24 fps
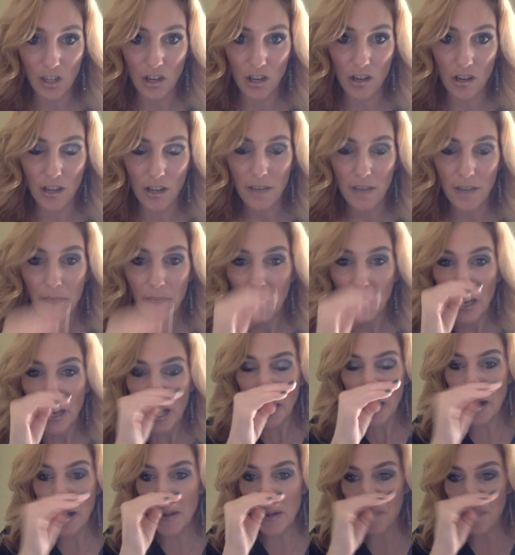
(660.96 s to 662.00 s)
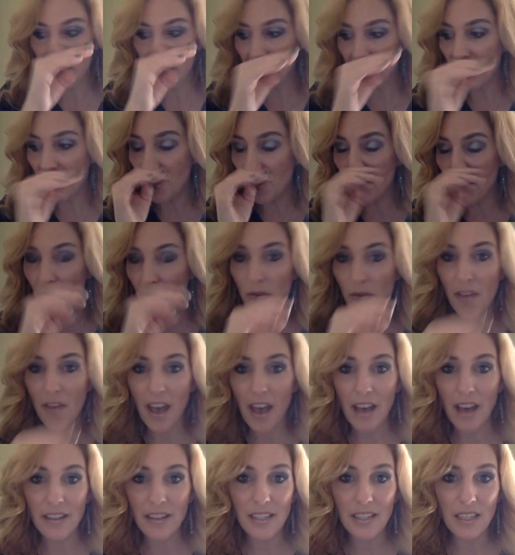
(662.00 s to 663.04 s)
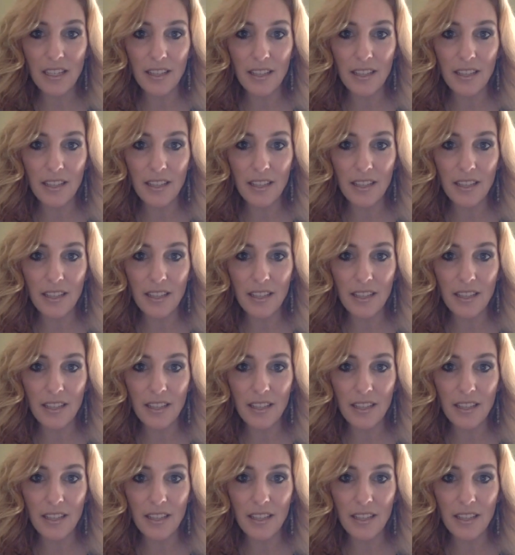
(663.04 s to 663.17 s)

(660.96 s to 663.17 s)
on, so that